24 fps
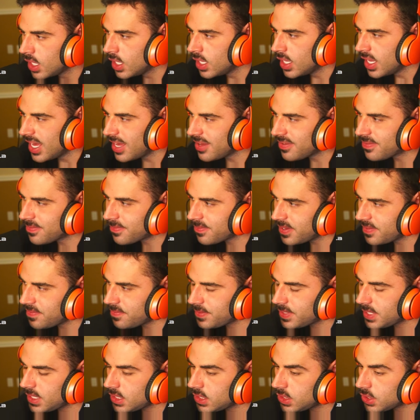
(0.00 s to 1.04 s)
A
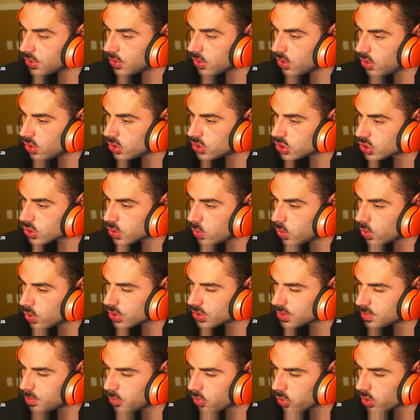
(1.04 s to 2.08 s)
15 year old
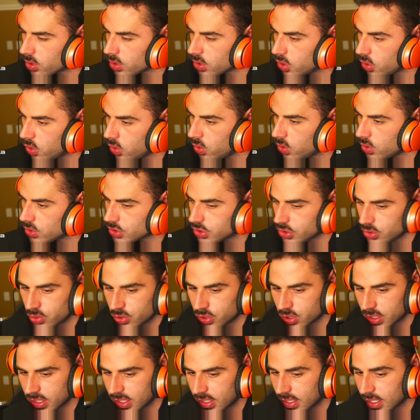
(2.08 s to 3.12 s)
scores more goals
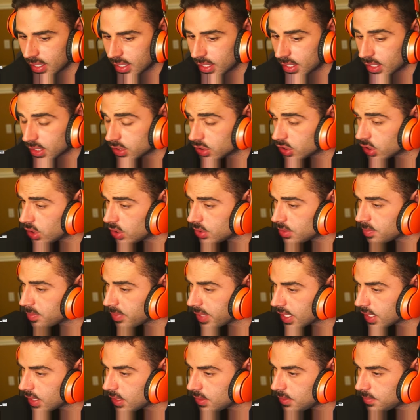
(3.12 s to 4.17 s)
usually than an adult
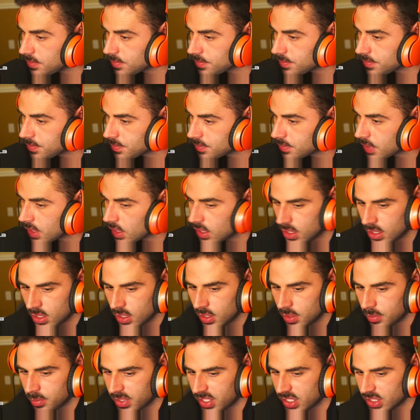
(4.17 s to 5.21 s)
male
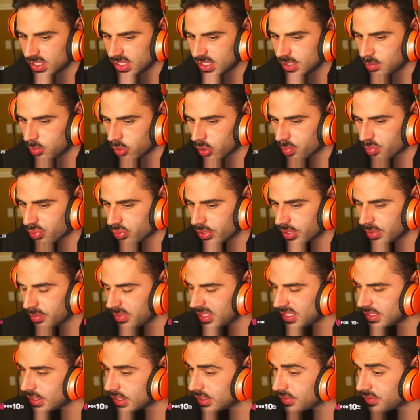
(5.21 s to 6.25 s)
because he's more
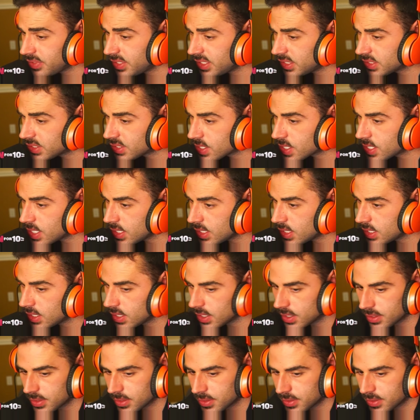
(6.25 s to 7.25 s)
primitive in his thinking.